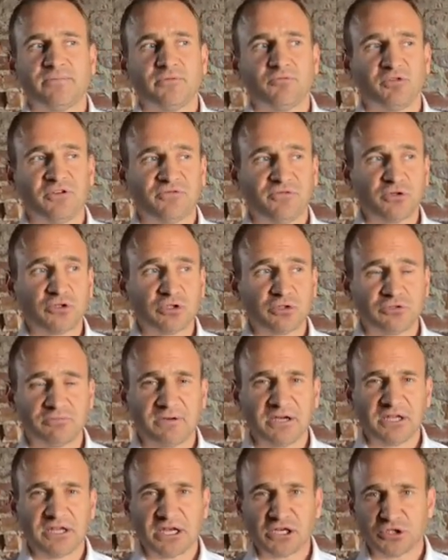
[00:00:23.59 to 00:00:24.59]
referred to
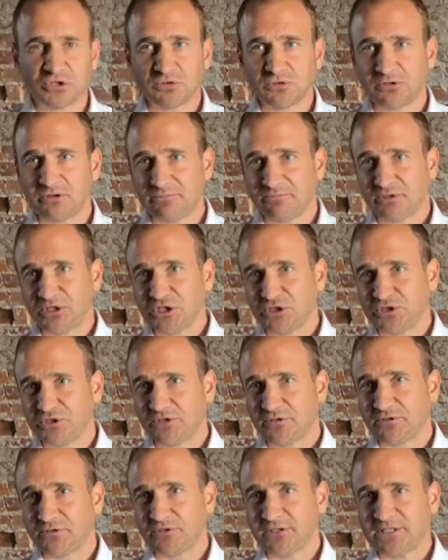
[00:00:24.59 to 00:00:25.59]
by national competition
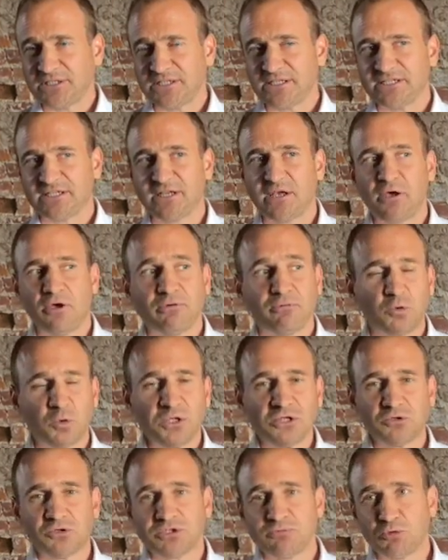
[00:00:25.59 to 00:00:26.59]
authorities
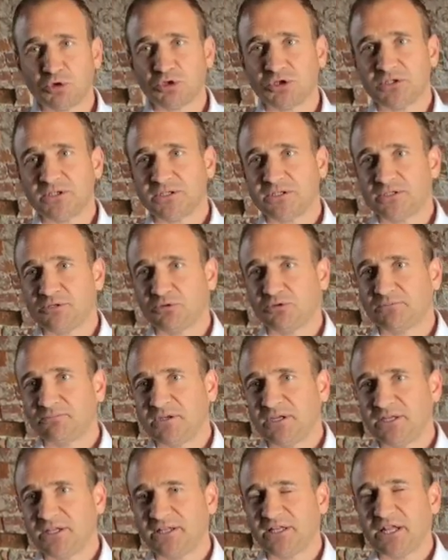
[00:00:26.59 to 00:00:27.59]
when those mergers don't
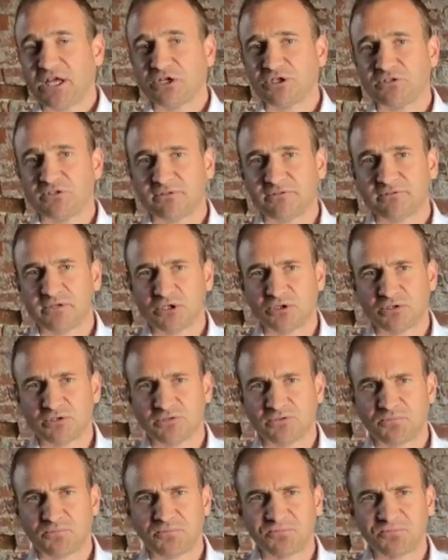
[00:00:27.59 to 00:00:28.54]
meet national thresholds.